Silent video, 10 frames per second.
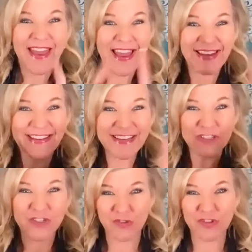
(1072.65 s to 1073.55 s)
And he
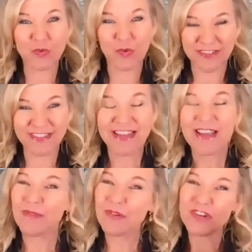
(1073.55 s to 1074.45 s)
is your source.
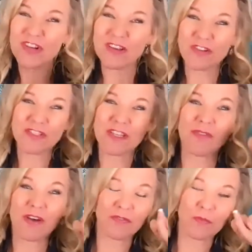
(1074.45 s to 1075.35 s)
If you shut yourself
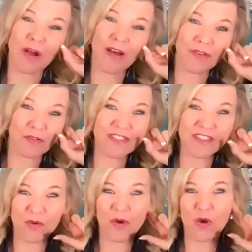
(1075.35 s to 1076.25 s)
off from God, there is
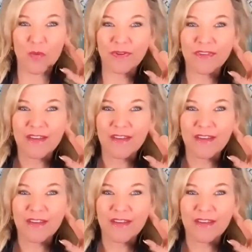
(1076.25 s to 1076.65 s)
no hope.